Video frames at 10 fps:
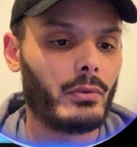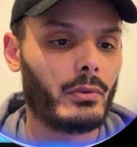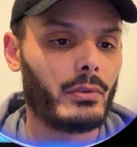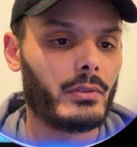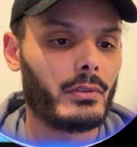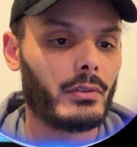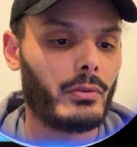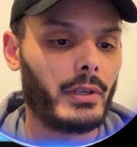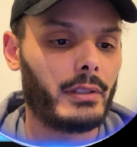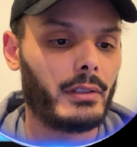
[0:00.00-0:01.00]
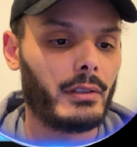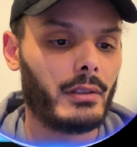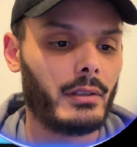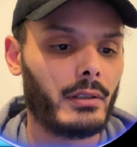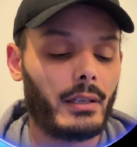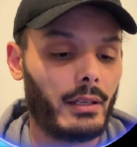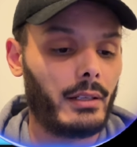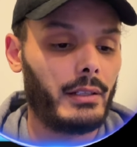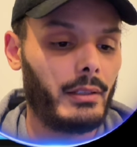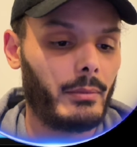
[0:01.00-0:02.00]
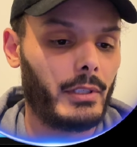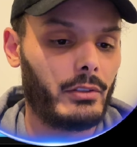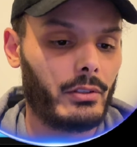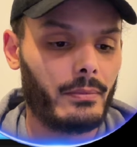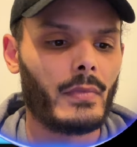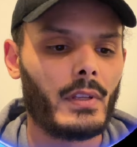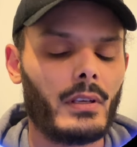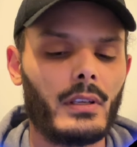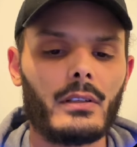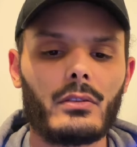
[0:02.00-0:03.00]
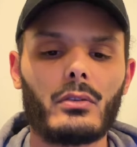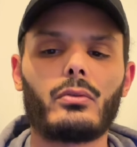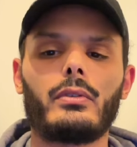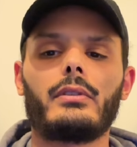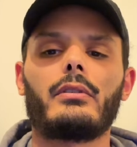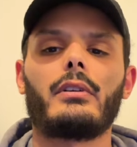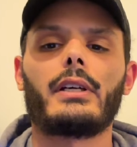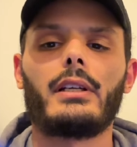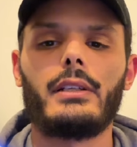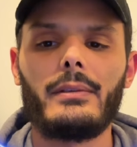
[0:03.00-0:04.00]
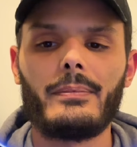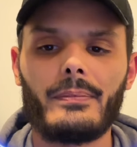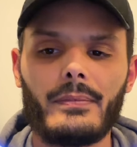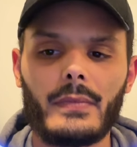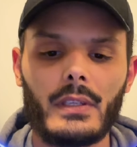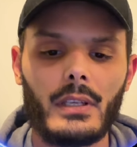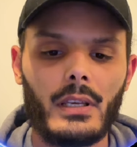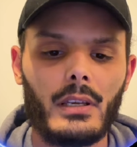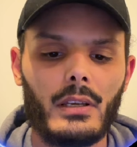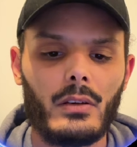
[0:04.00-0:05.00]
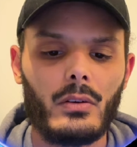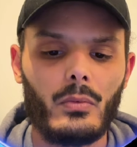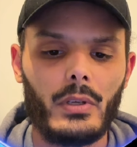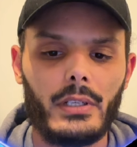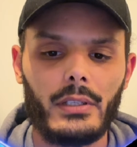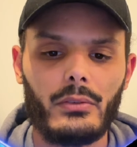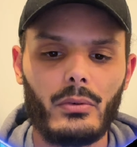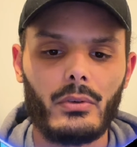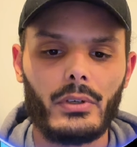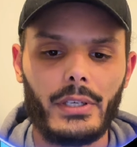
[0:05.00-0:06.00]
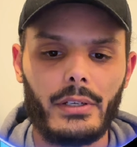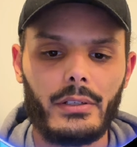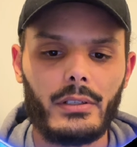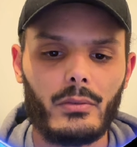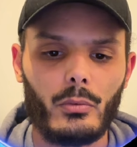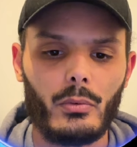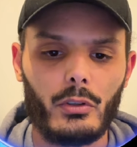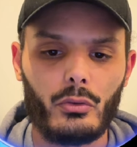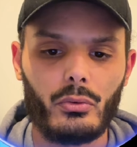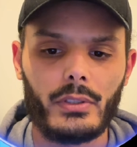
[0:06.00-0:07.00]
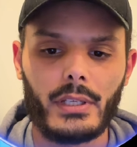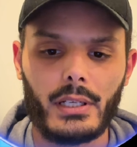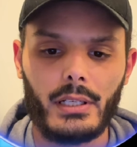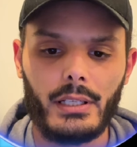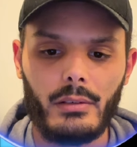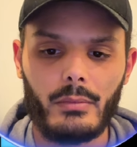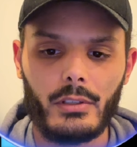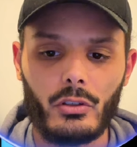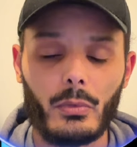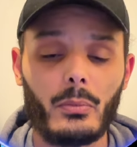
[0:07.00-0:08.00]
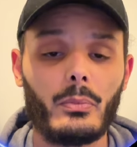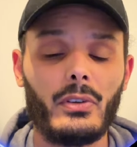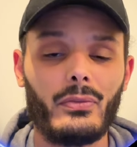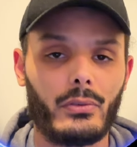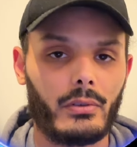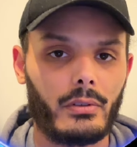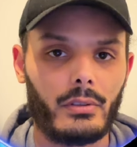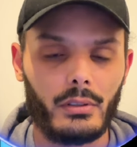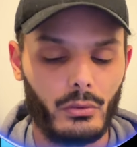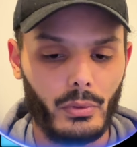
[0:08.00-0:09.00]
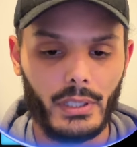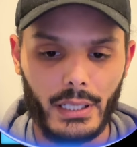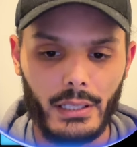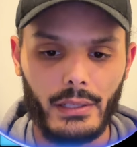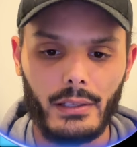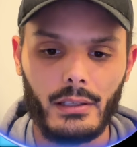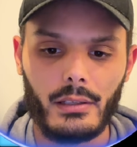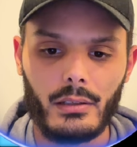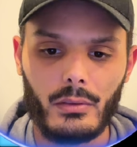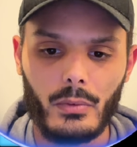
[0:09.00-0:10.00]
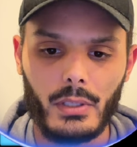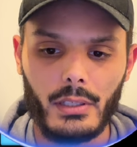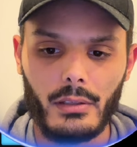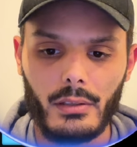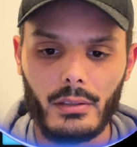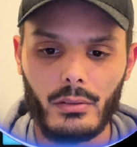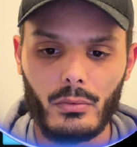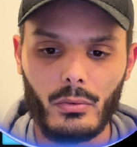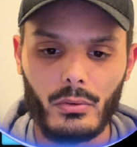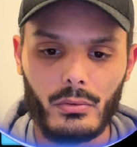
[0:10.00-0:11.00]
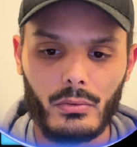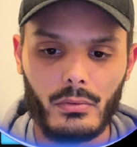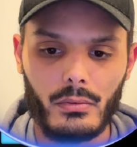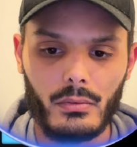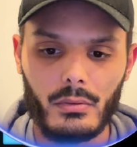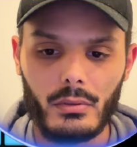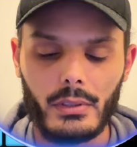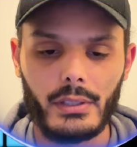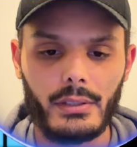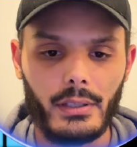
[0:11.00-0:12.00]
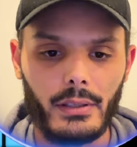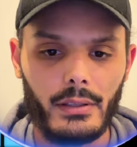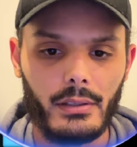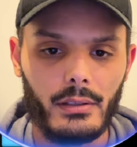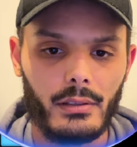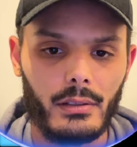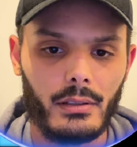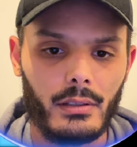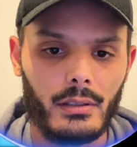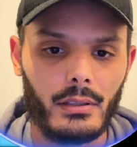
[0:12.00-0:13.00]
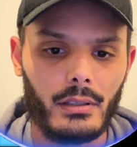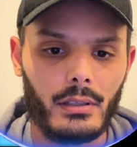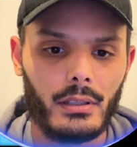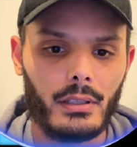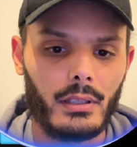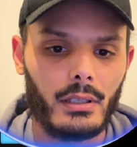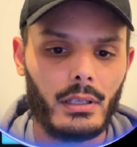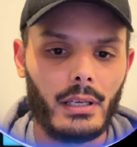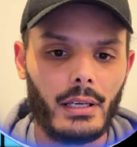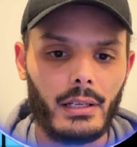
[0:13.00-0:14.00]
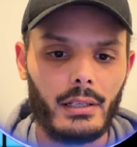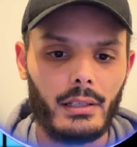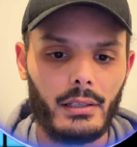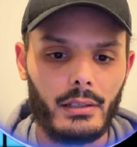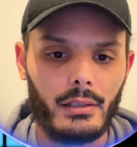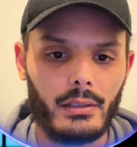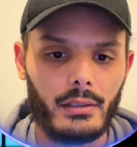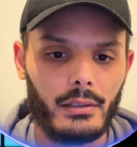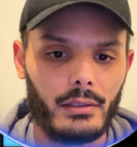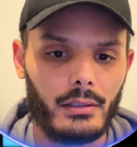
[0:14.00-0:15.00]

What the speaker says: focus on creating a Kali image. So to install Kali, we'll need to go here. We will choose the Kali image, but before doing anything, we need to go to the setting, and here